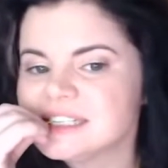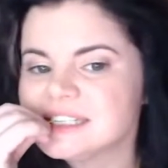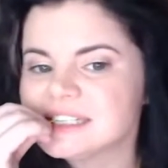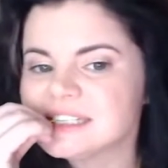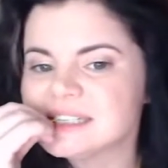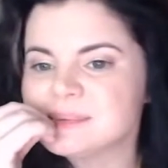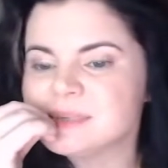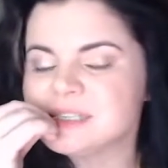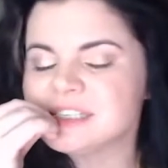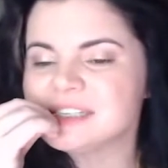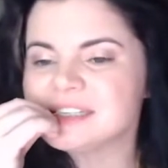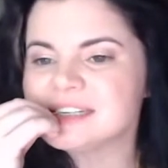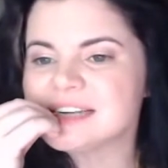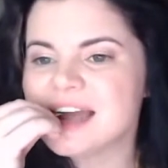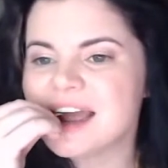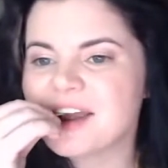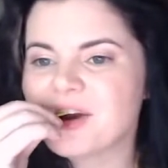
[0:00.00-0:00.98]
I mean,
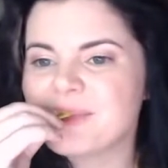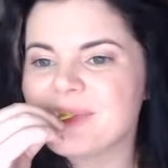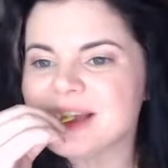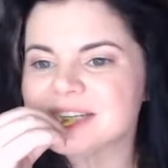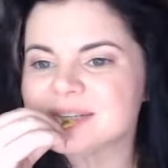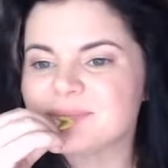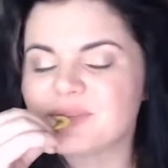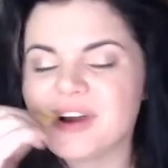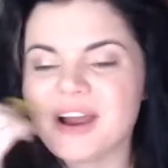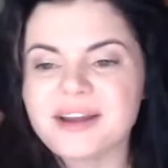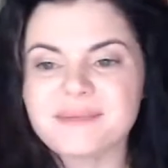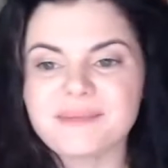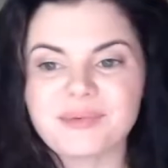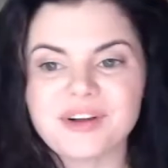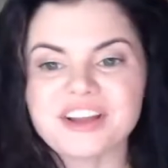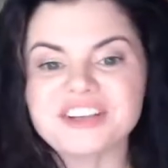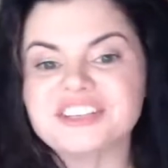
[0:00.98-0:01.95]
I go back to Pride and
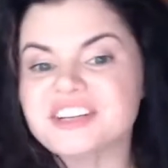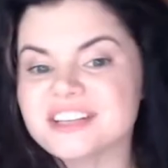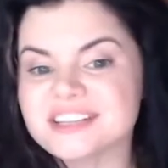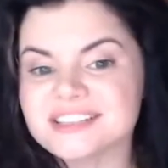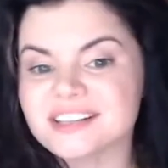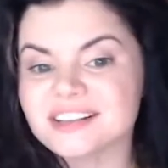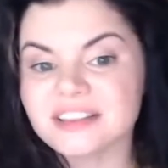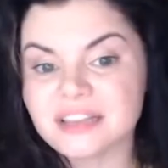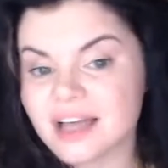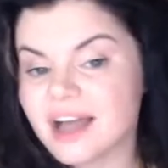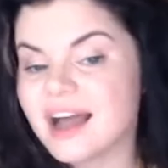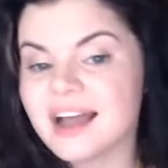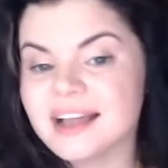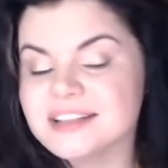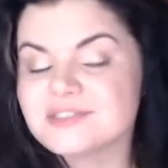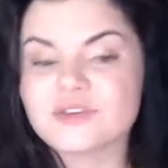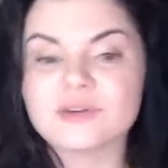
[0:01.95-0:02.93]
Prejudice a
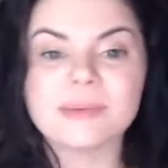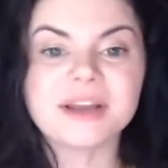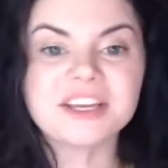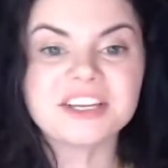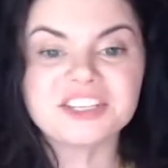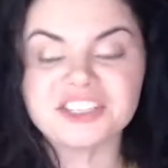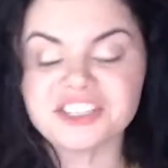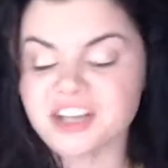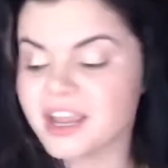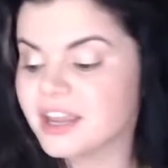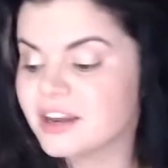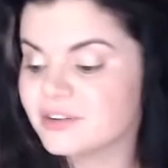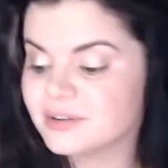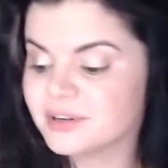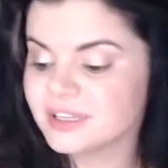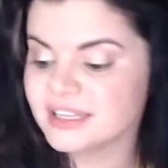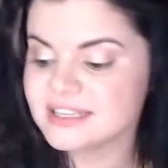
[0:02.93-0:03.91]
lot. So am I a Jane
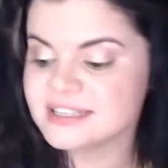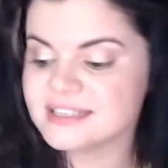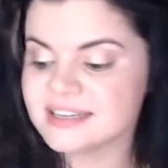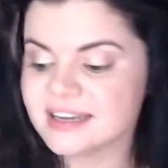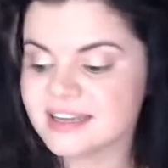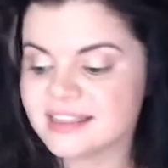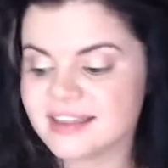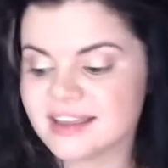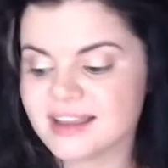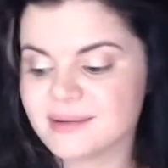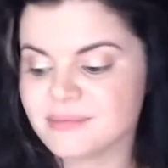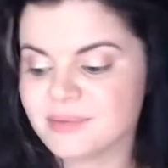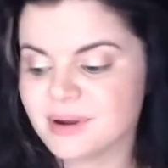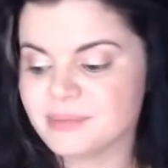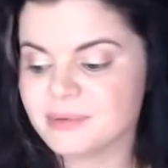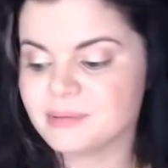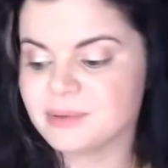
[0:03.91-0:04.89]
or a Lizzie? I think I'm
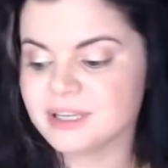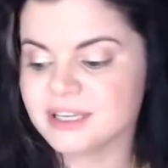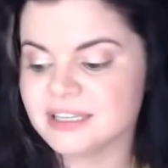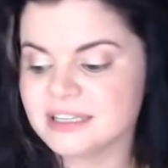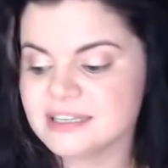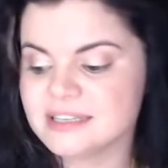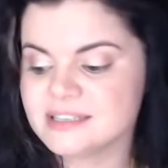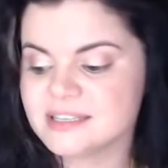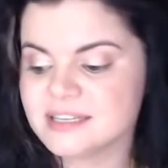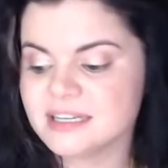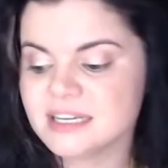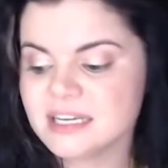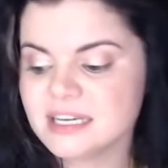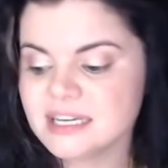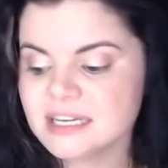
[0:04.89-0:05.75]
probably a Lizzie.